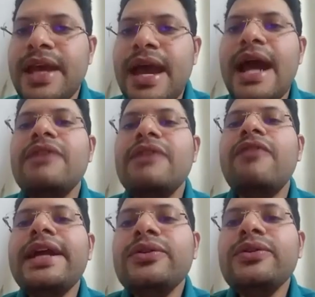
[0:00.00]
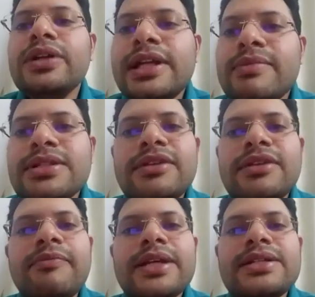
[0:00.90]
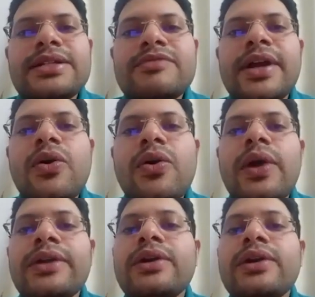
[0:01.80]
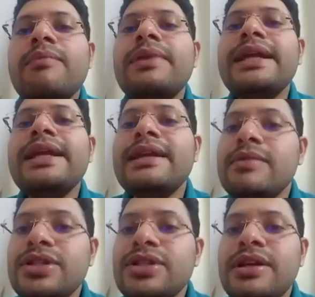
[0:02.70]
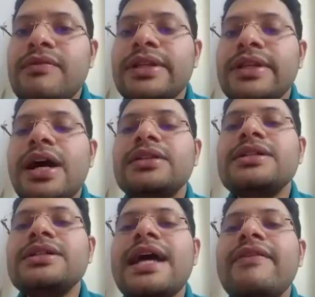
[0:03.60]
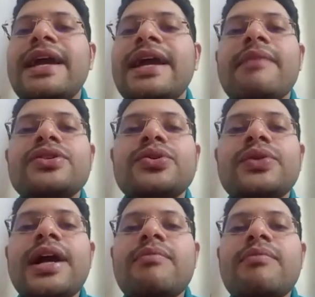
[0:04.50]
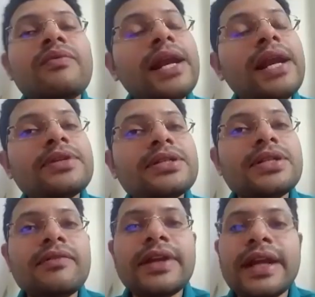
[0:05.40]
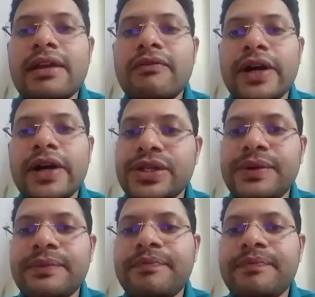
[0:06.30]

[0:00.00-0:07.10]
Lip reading: and 5 to 30% of patients may go into complete remission, with others having hematuria but well preserved renal function.